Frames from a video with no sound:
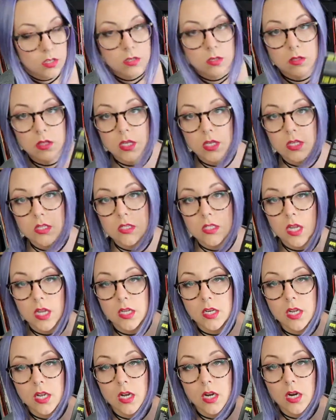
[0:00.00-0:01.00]
So the
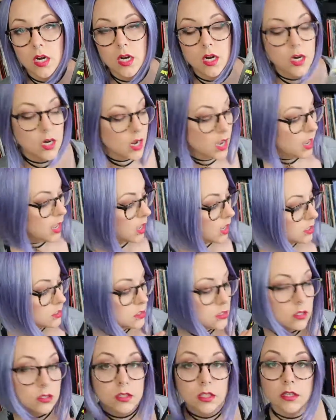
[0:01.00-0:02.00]
inside here
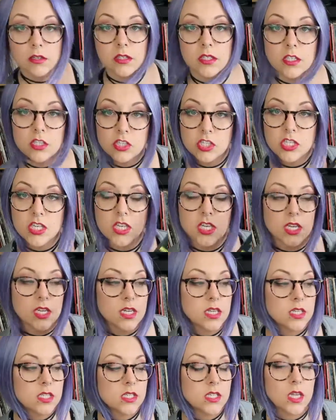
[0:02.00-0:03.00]
has your lyric
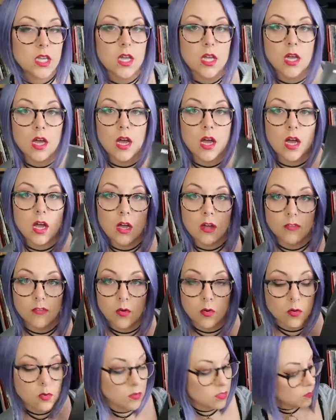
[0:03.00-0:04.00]
sheet,
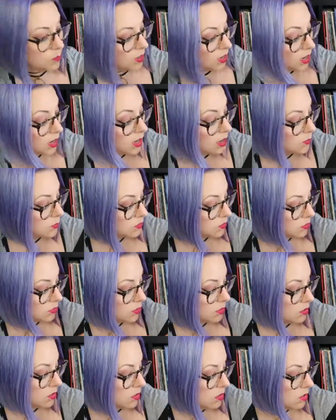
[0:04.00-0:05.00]
photo of the band with their
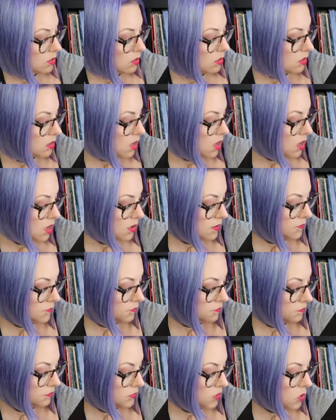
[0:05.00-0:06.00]
little
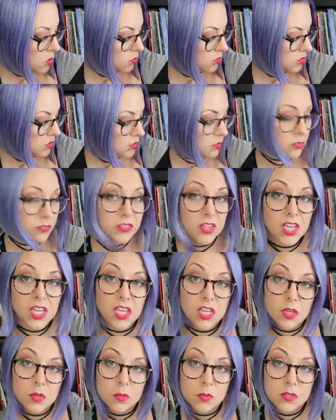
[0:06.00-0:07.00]
notes and their
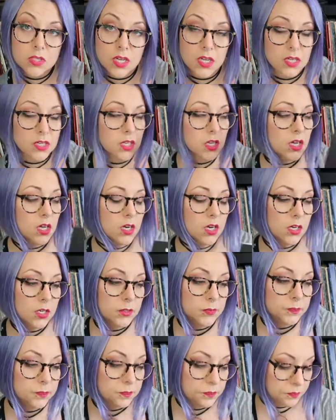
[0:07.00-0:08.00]
thank yous on
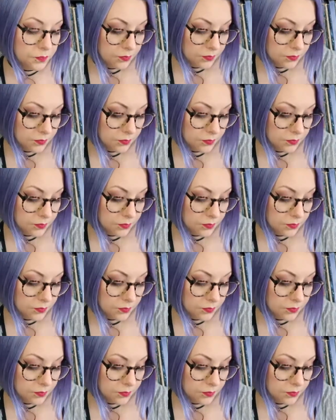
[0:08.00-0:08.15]
here.